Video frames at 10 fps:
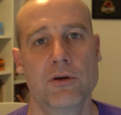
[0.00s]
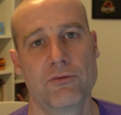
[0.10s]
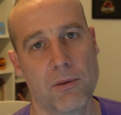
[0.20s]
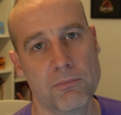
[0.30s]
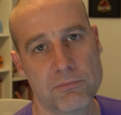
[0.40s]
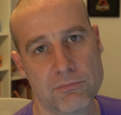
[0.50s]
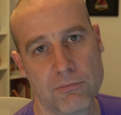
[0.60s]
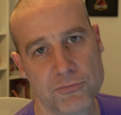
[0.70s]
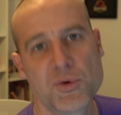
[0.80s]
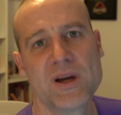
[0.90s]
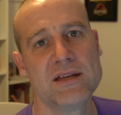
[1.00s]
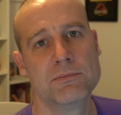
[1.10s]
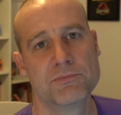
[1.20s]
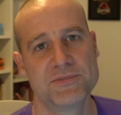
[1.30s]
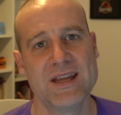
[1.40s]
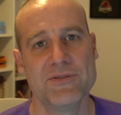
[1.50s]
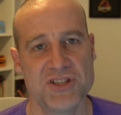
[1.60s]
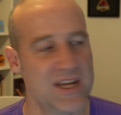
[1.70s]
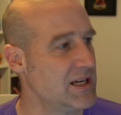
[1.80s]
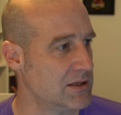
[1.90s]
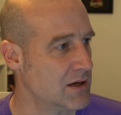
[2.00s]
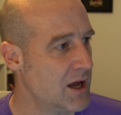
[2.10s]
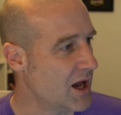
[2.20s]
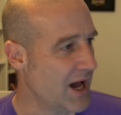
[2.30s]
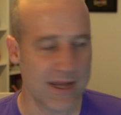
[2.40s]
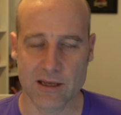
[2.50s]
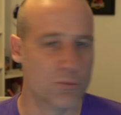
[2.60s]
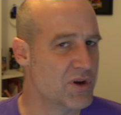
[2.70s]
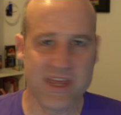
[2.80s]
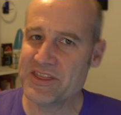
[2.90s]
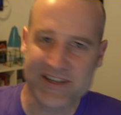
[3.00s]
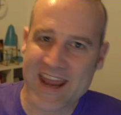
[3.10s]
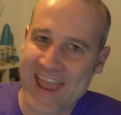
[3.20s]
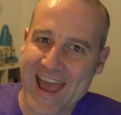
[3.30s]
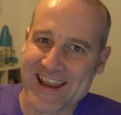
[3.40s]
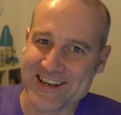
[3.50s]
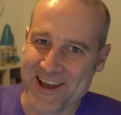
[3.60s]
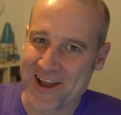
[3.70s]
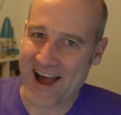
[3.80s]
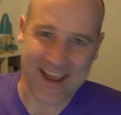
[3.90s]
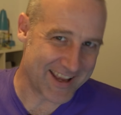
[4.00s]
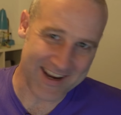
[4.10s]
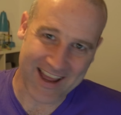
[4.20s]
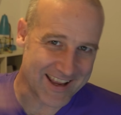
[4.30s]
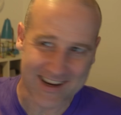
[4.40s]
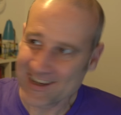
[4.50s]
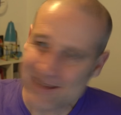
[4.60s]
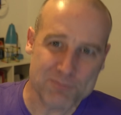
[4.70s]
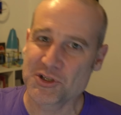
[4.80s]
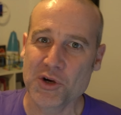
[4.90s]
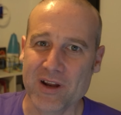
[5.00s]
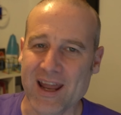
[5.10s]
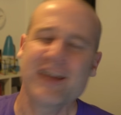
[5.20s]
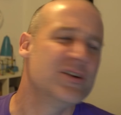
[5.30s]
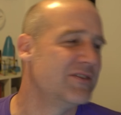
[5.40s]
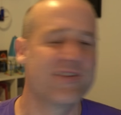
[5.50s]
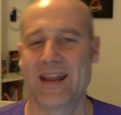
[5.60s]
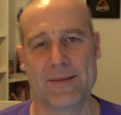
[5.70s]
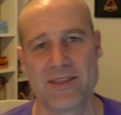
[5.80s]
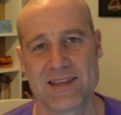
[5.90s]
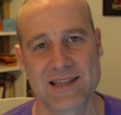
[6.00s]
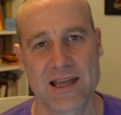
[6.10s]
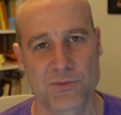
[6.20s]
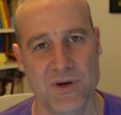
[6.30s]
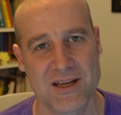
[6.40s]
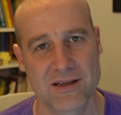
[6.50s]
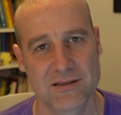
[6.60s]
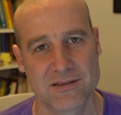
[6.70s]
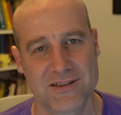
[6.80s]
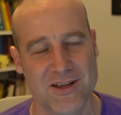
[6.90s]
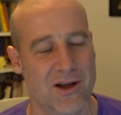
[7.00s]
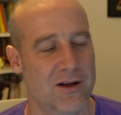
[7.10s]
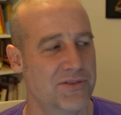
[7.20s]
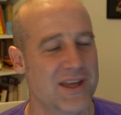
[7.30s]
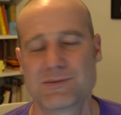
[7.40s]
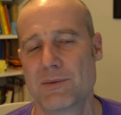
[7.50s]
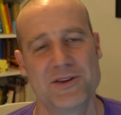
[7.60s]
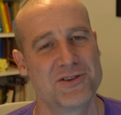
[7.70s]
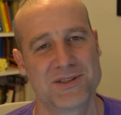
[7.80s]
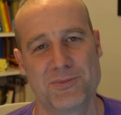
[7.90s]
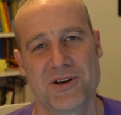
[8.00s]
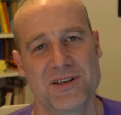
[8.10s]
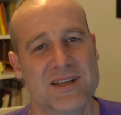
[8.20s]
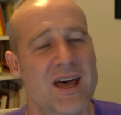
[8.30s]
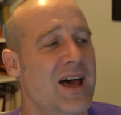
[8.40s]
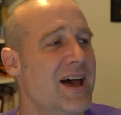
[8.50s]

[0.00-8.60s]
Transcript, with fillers: from 2017. I can, within the decade, I can I can leap to it. I only found out about this last week, so thanks to my Patreon supporters.